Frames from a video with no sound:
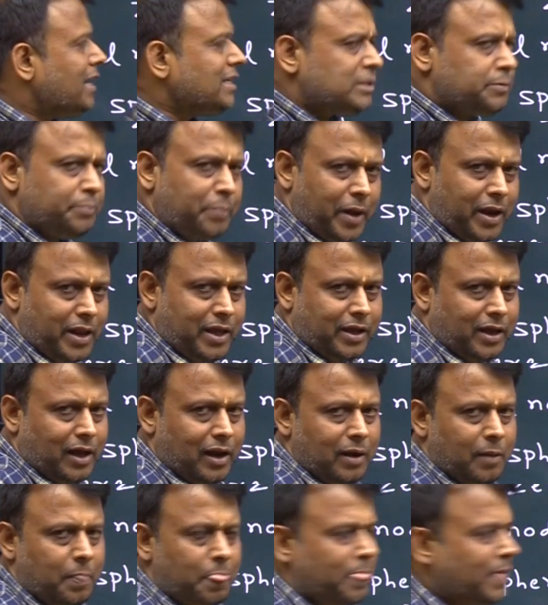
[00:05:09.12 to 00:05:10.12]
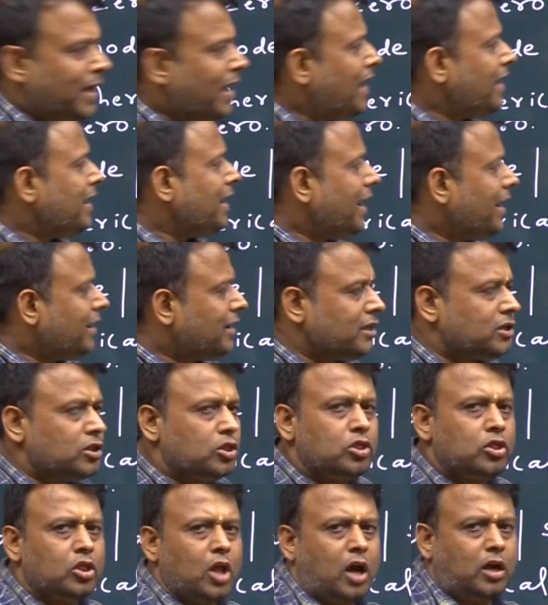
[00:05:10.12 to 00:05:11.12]
spherical, and it is
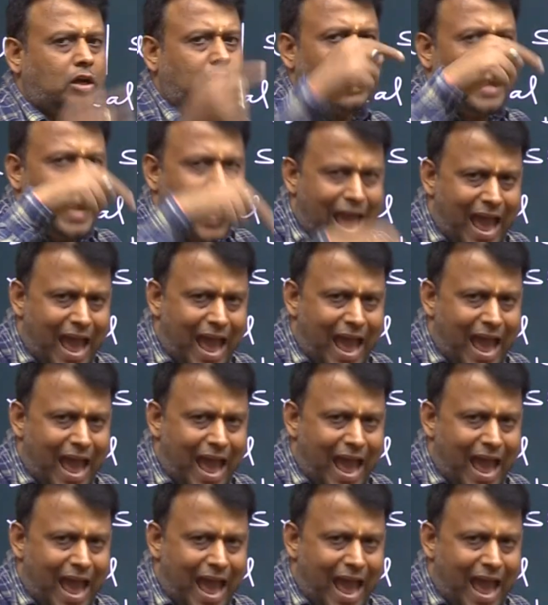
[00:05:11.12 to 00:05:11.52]
not